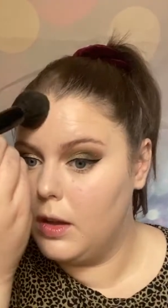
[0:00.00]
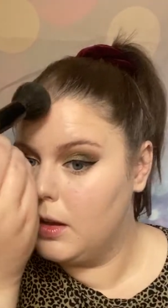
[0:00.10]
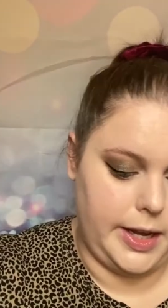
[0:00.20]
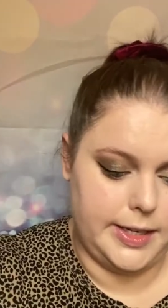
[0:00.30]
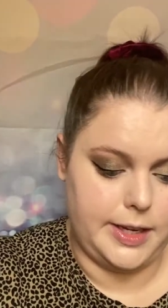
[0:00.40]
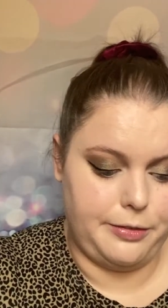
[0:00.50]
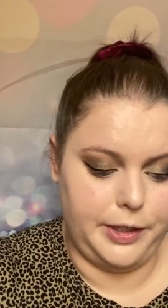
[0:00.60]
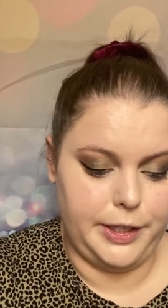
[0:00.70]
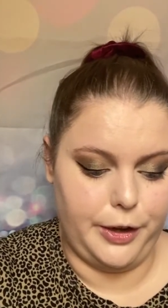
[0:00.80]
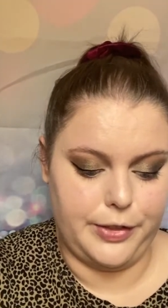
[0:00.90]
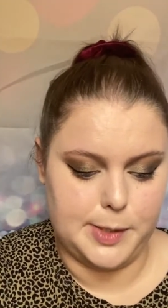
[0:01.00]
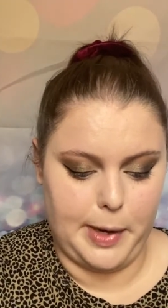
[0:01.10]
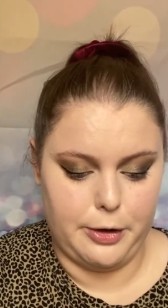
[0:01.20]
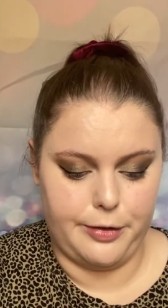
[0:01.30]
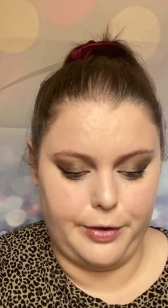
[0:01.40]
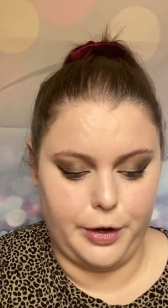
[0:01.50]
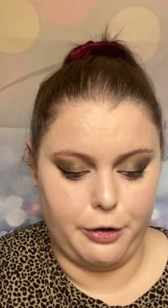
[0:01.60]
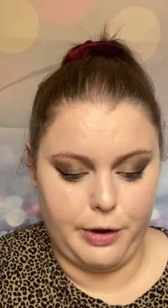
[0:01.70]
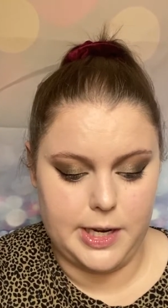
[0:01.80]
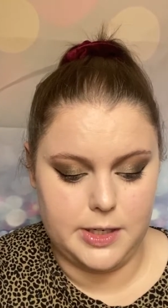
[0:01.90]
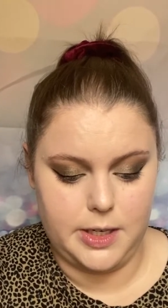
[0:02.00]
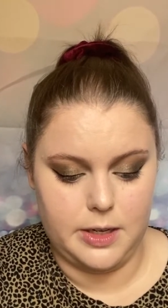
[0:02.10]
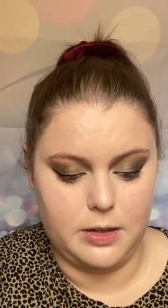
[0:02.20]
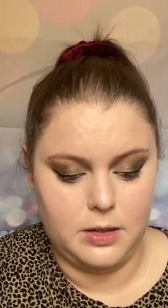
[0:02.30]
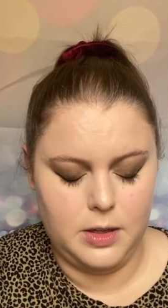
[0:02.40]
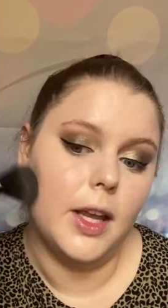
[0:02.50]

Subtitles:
I definitely got this powder for a great deal.